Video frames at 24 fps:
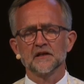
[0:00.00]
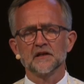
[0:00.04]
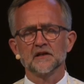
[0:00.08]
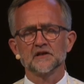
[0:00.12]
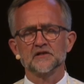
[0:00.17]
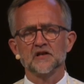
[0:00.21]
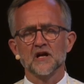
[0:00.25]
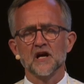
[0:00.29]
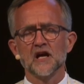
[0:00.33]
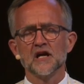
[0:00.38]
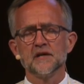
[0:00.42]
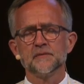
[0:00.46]
a
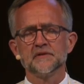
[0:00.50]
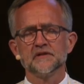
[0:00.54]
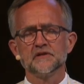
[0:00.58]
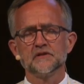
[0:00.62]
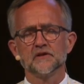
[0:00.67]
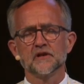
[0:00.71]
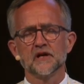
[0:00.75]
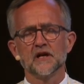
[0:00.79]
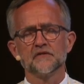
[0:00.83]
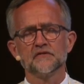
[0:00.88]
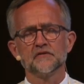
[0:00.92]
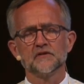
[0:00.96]
little time
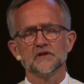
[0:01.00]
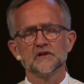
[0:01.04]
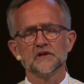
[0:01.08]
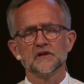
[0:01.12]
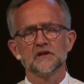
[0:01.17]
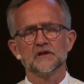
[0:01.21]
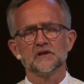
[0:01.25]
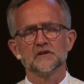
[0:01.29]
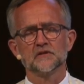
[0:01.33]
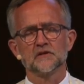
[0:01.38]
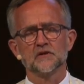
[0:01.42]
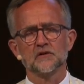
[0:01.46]
in your
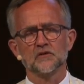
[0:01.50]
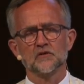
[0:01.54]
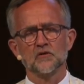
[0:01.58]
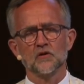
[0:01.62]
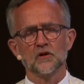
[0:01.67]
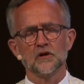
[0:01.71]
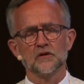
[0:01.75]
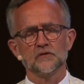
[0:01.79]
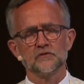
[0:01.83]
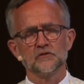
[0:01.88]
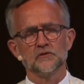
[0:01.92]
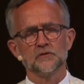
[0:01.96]
heavenly
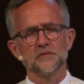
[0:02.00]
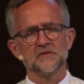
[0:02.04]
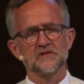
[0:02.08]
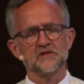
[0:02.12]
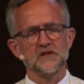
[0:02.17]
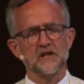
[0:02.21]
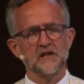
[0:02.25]
courtroom.